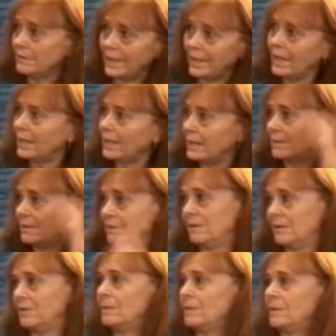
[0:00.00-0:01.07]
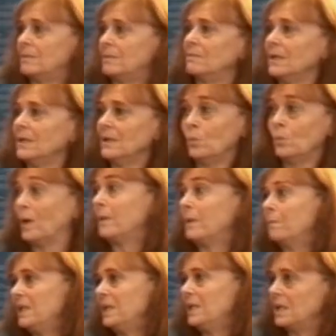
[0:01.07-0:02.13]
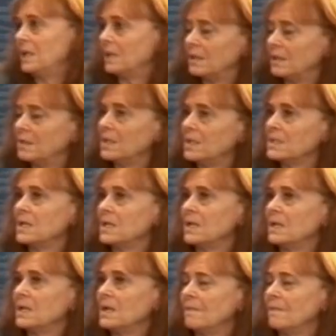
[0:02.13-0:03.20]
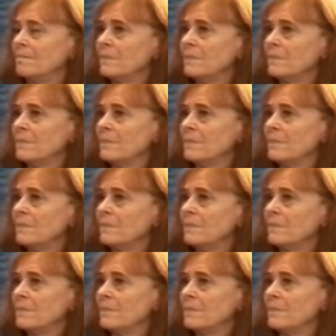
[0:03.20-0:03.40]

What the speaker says: they got it, and Wikipedia and things like that.